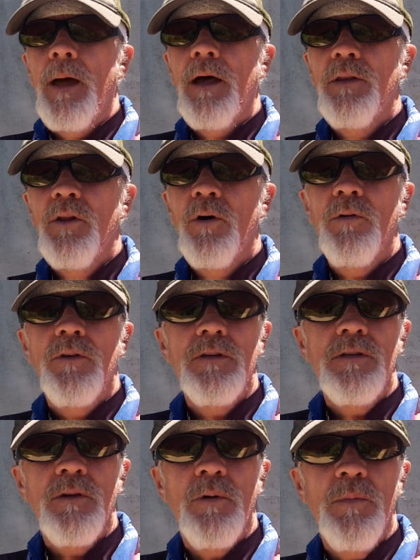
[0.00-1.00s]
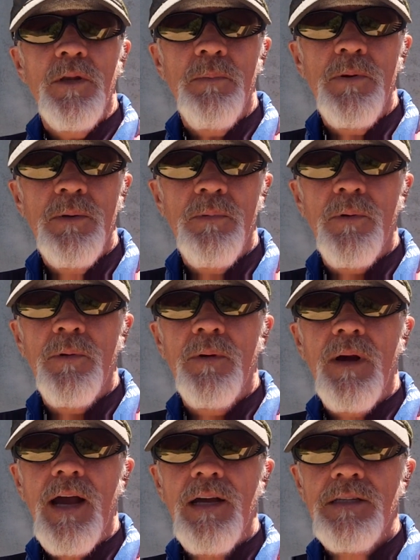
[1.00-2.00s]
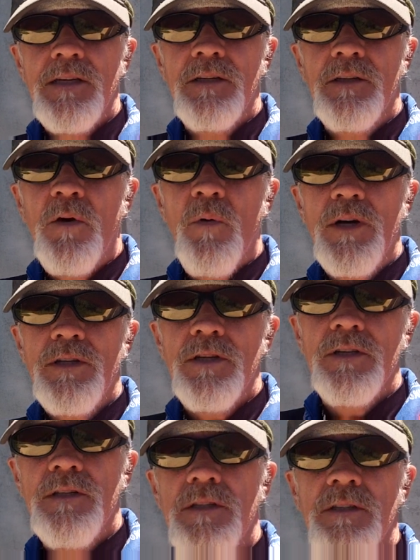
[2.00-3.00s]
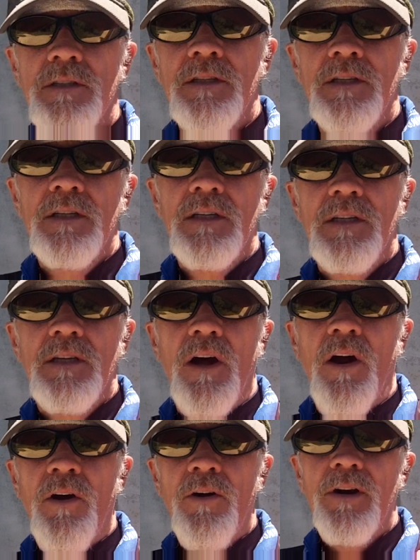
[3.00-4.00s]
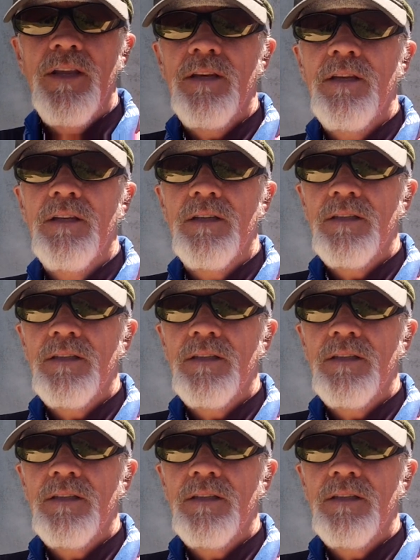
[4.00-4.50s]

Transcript: I know there's so many people asking questions and hurting